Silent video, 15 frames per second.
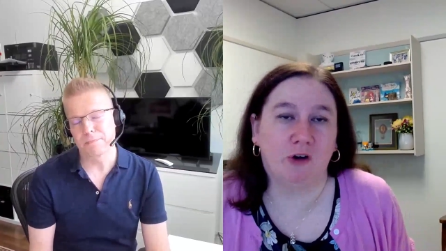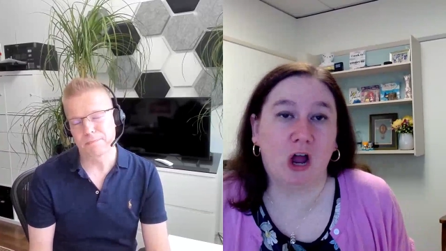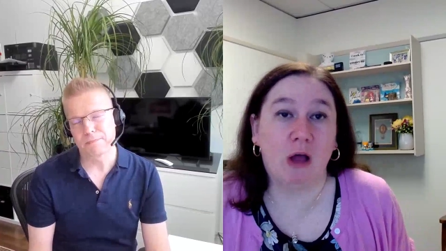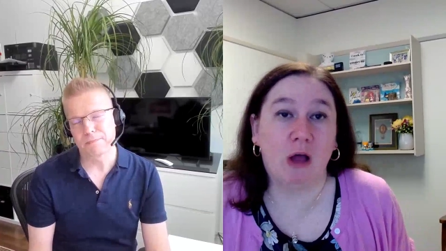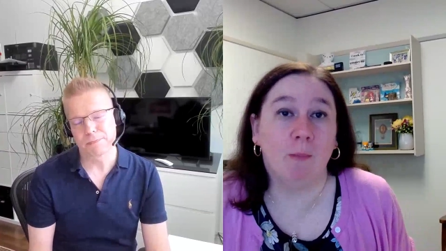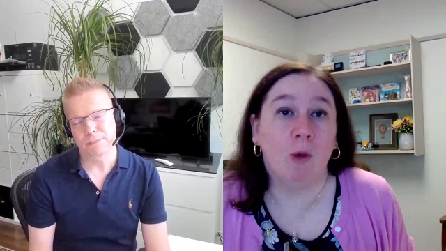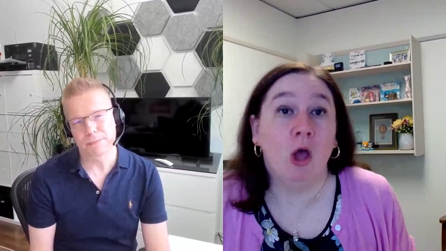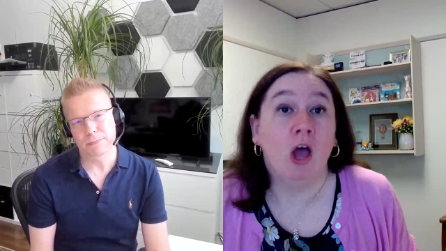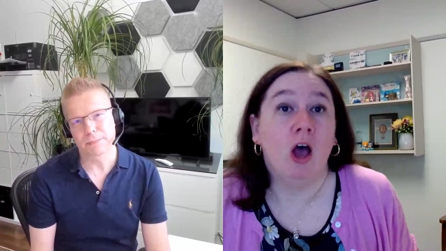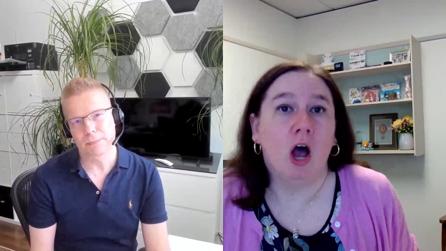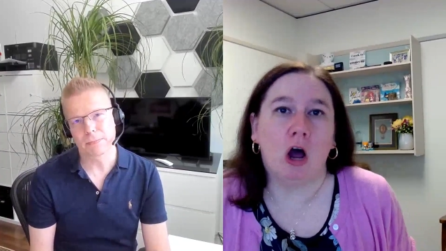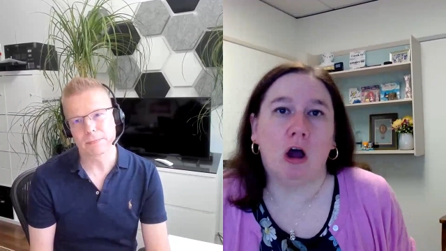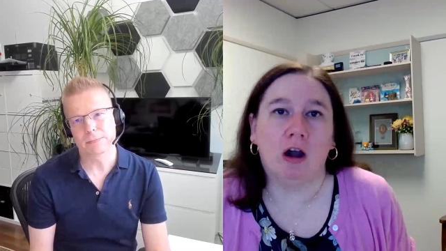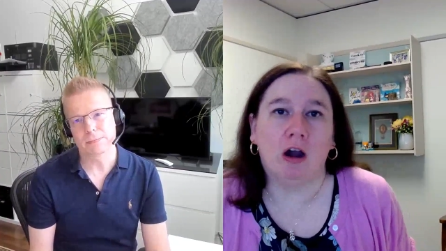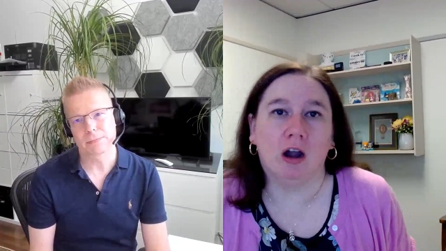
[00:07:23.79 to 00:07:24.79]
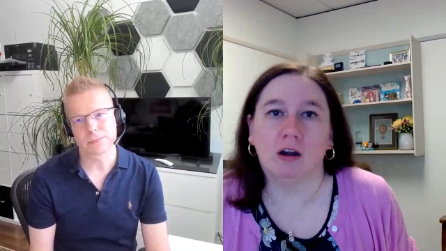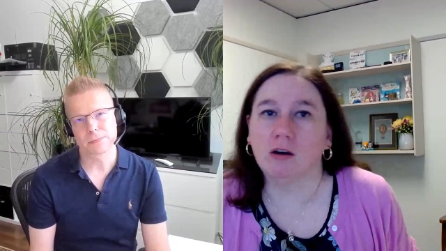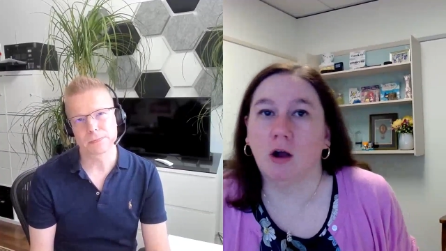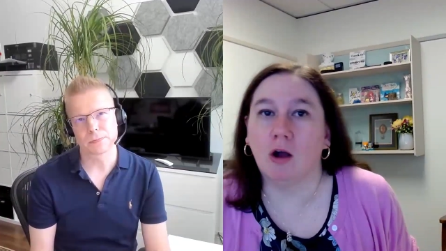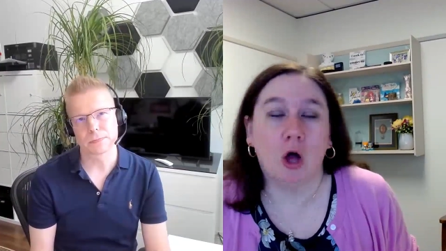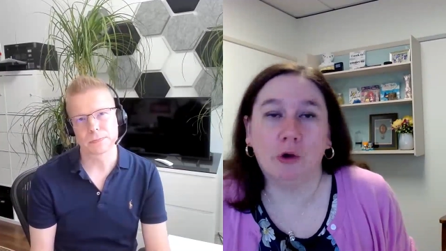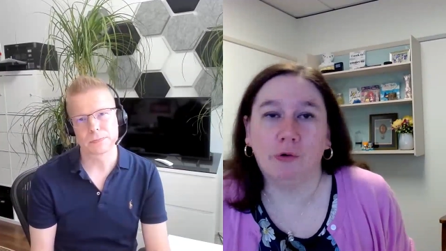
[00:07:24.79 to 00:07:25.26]
Speaker 1: from
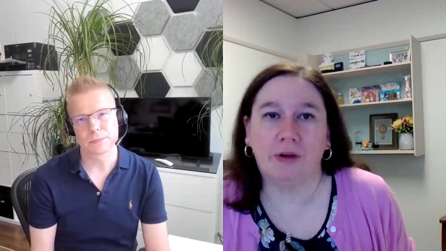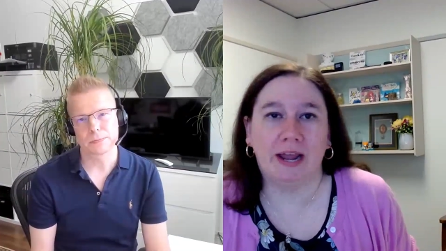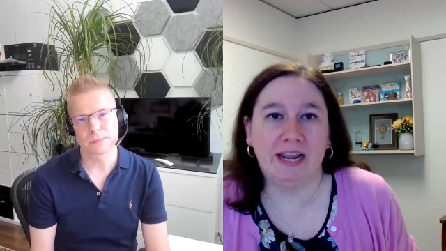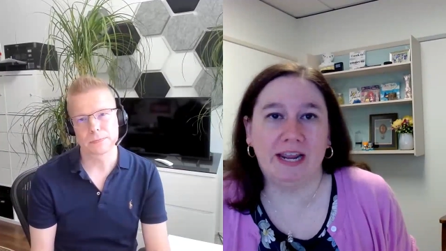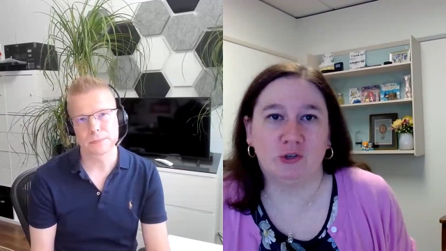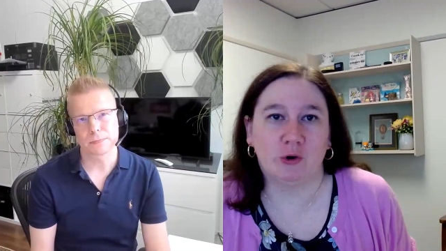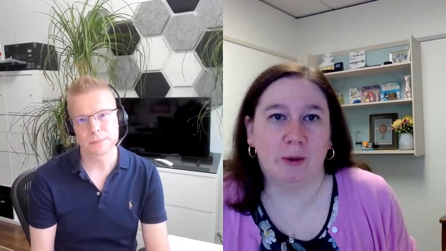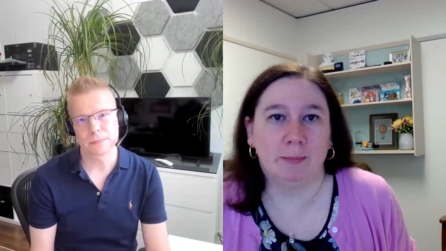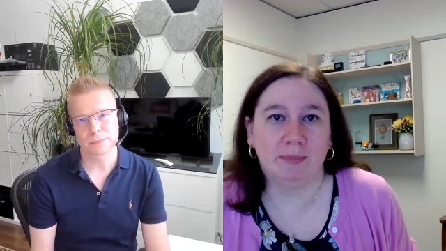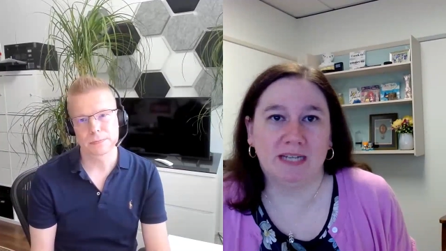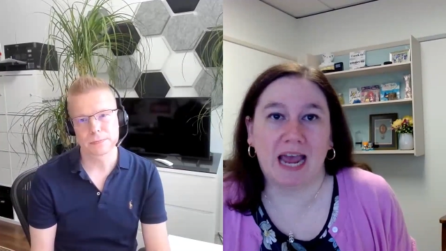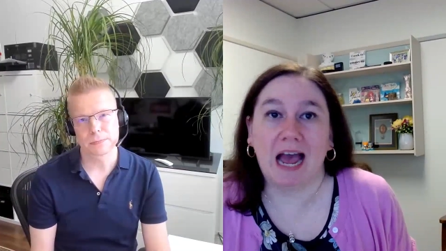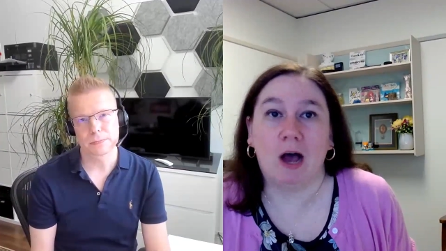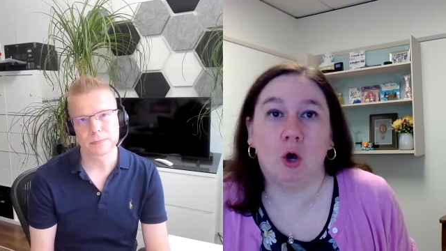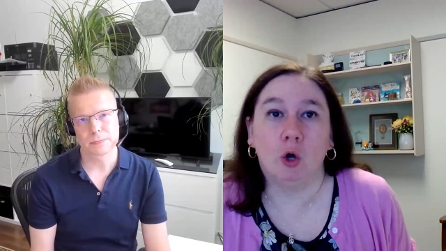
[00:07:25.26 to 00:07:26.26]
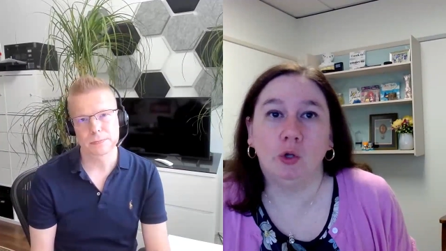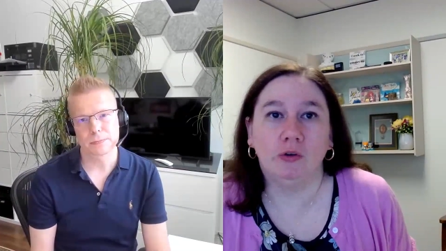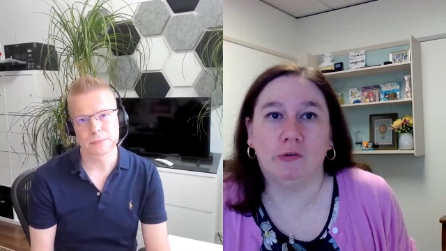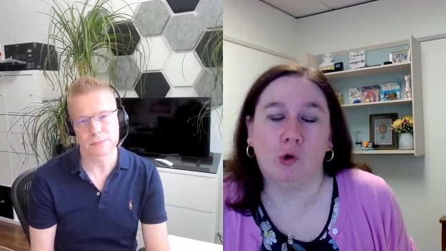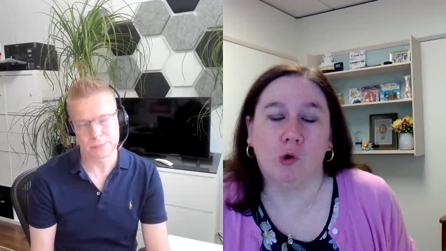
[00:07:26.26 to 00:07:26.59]
are already trimmed out